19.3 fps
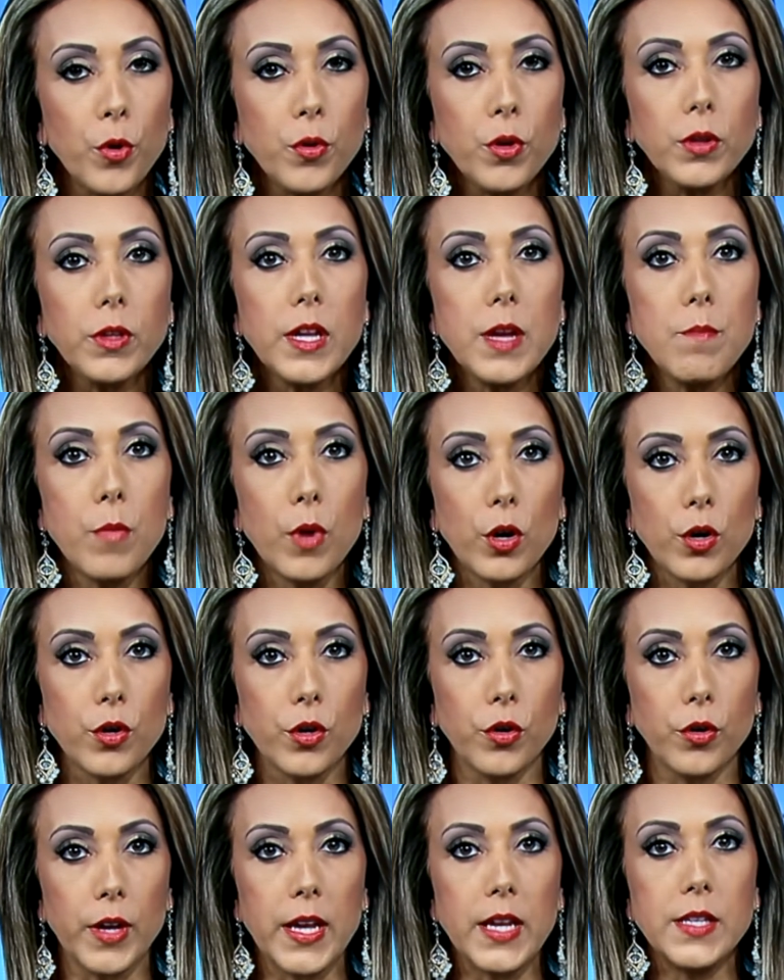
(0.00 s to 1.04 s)
brutally
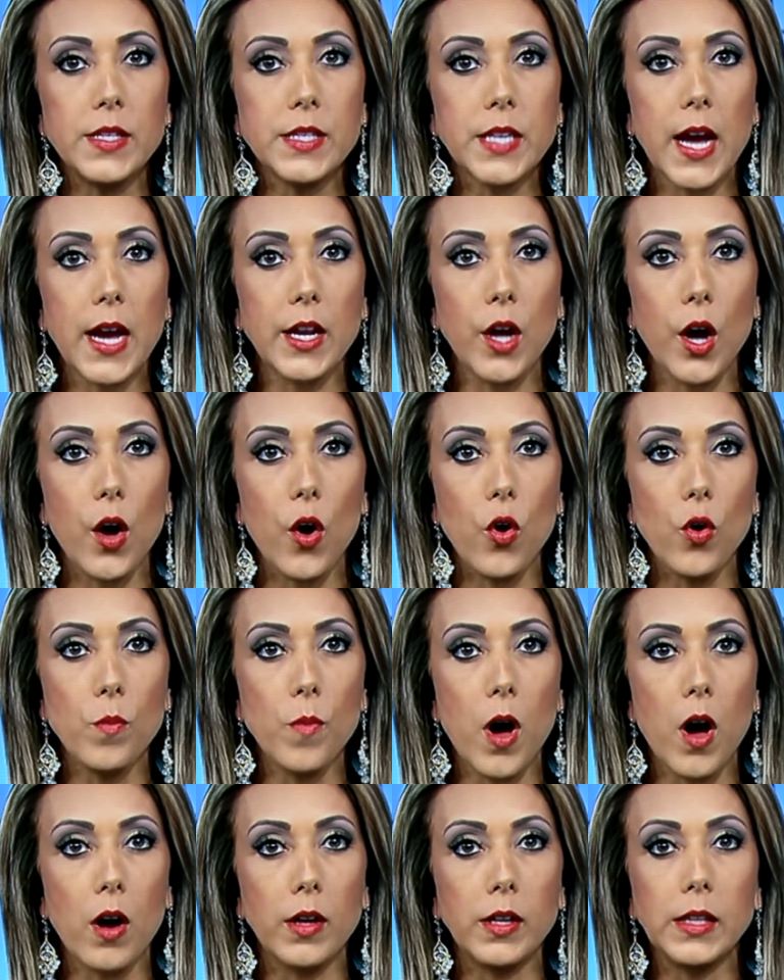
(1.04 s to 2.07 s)
murdered inside a
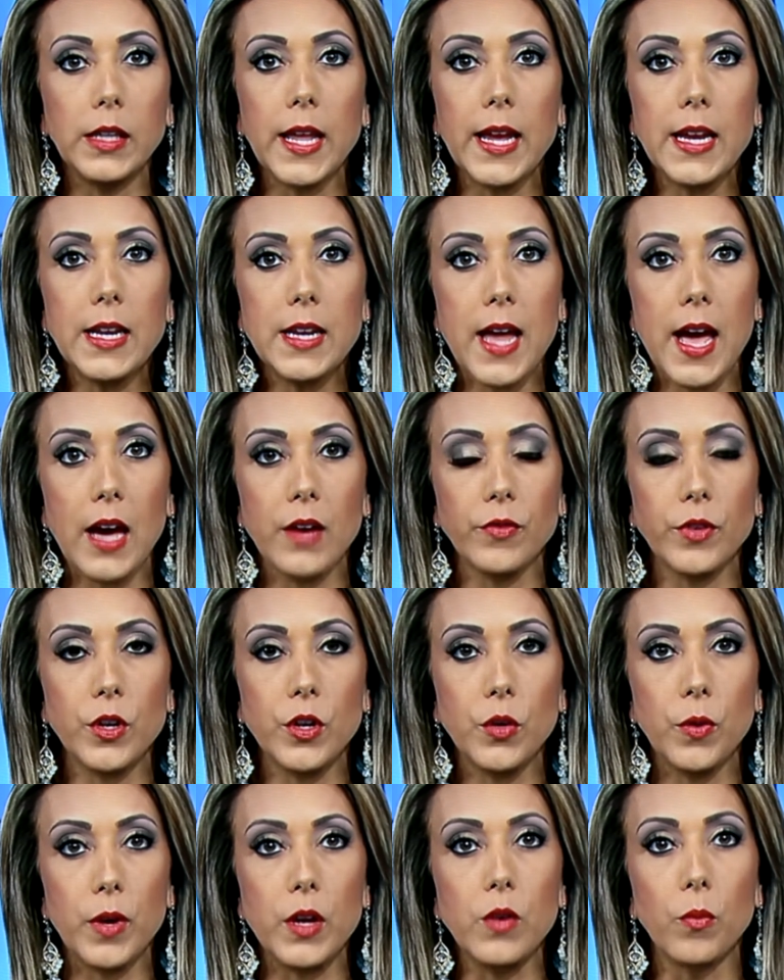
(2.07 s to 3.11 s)
home on Leighton
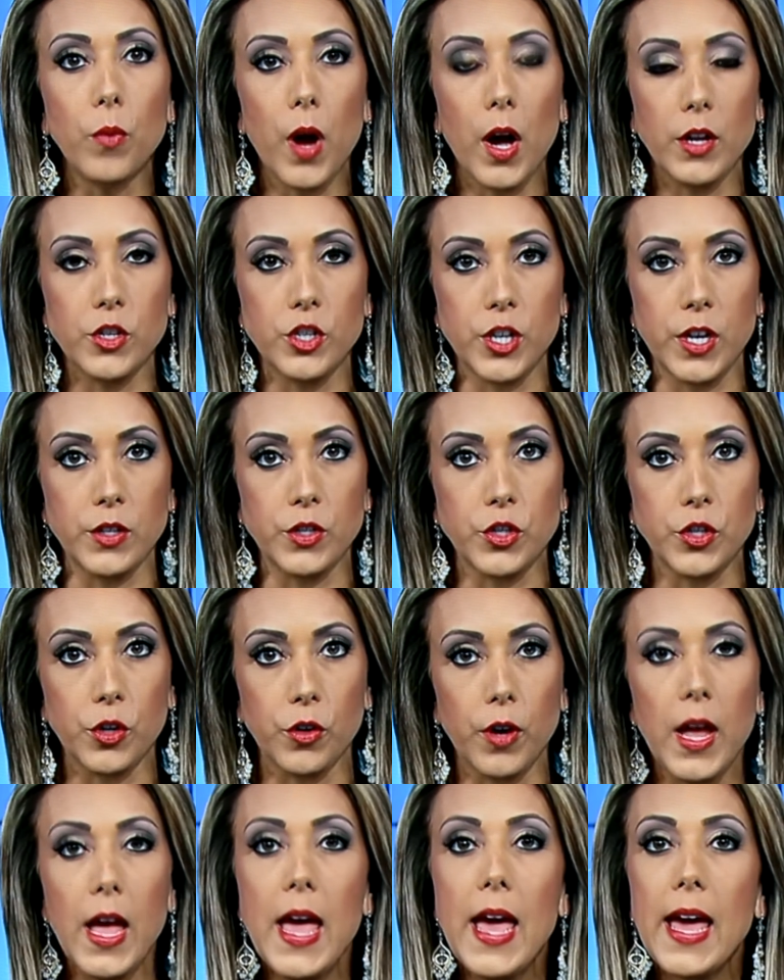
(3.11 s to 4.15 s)
Avenue in
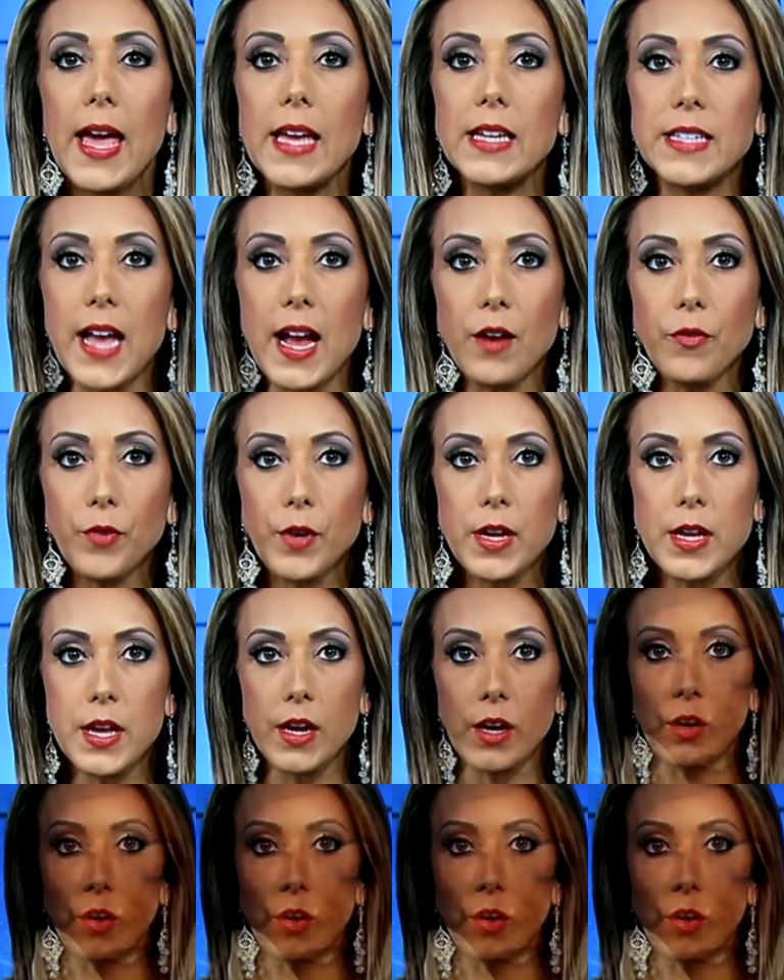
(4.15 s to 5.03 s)
Rochester. And every